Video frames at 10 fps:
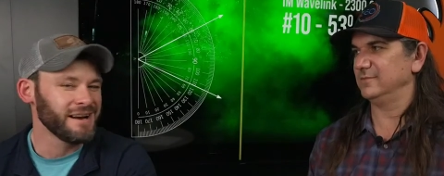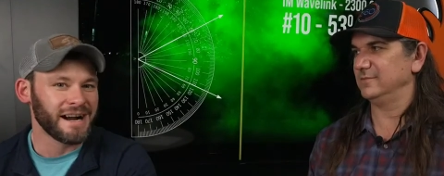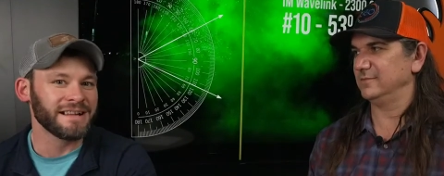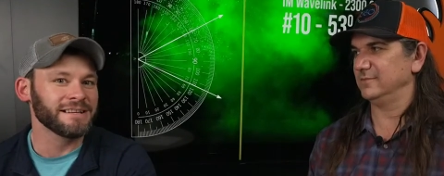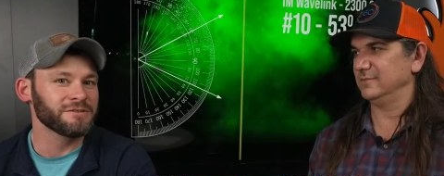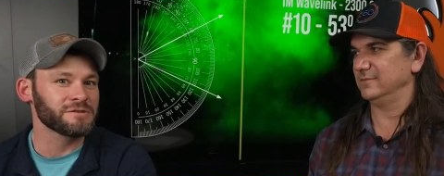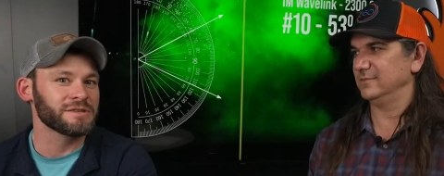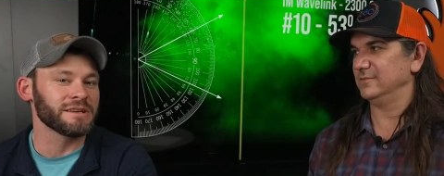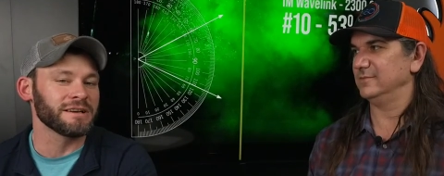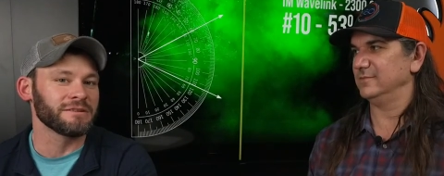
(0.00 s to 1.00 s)
Speaker 1: I like those
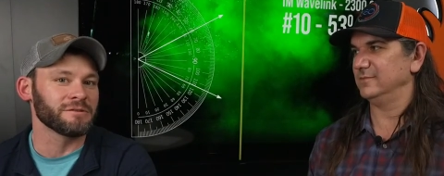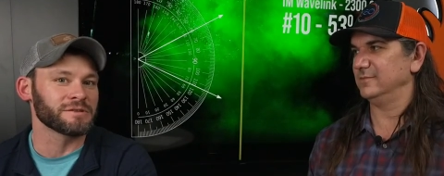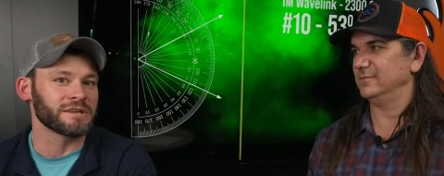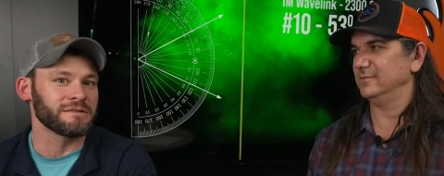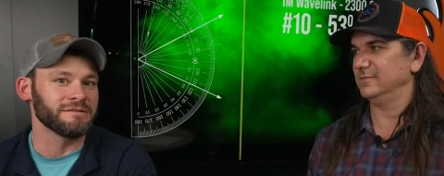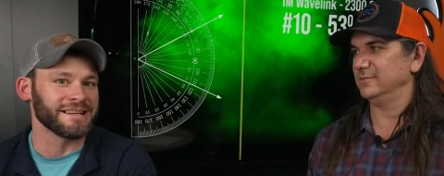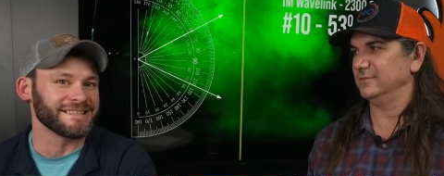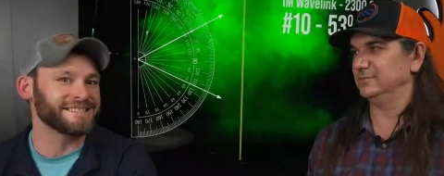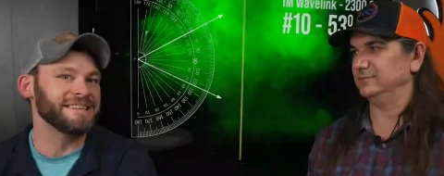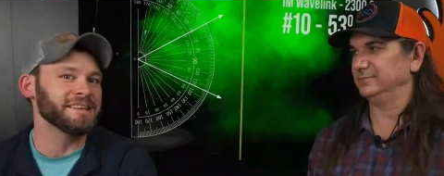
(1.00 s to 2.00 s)
uh, those like
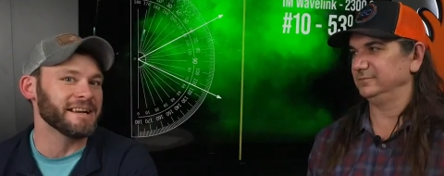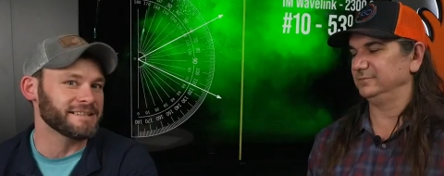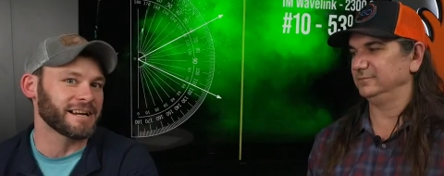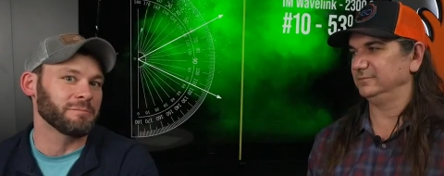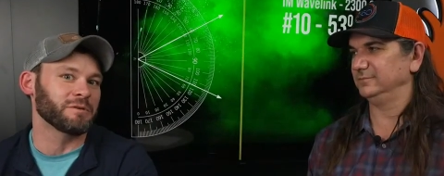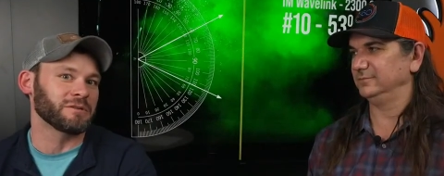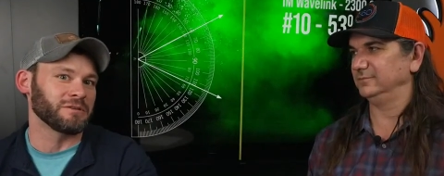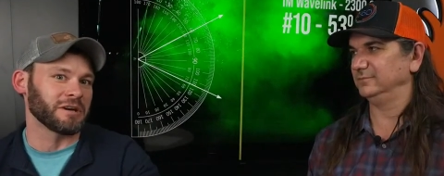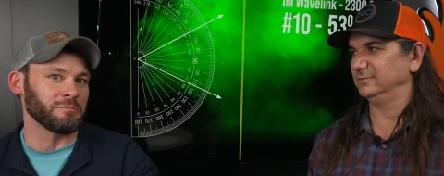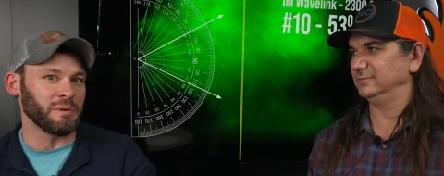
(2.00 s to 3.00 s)
CNET type
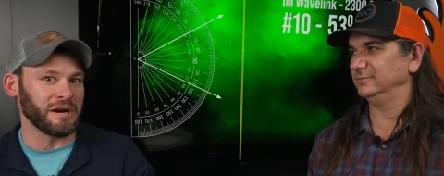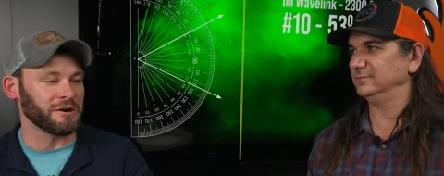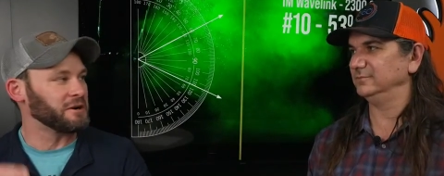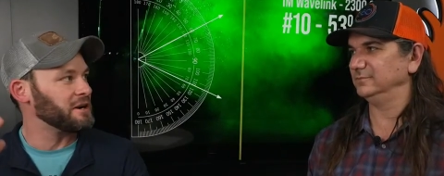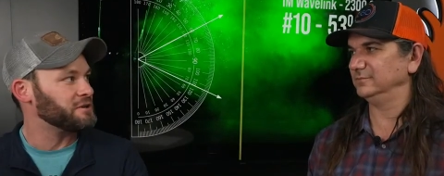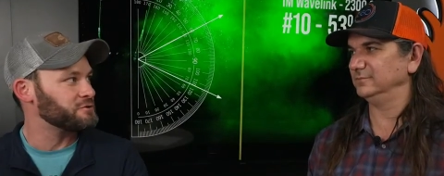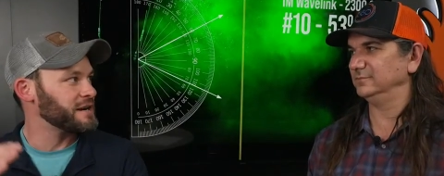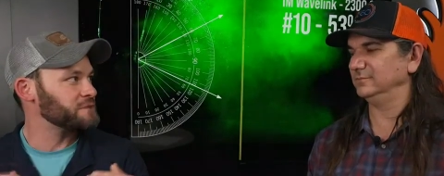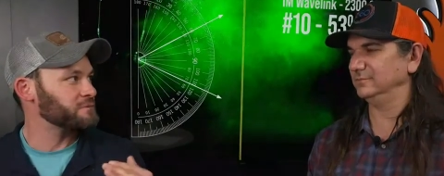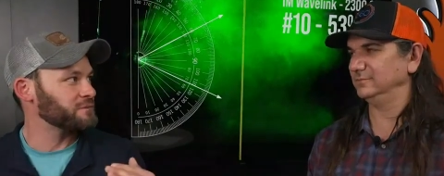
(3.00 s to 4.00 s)
compare and
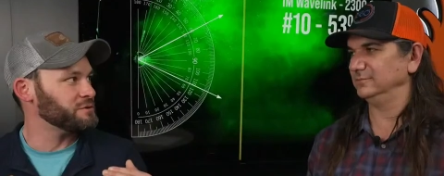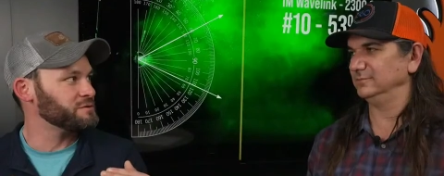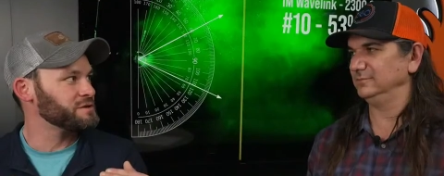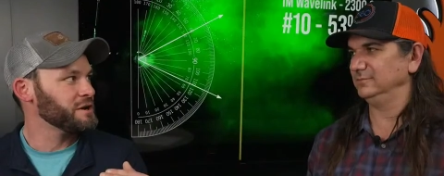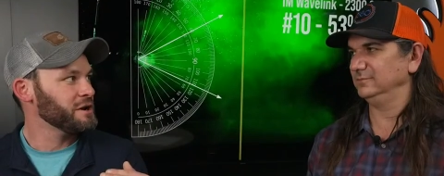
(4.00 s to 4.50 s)
contrast reviews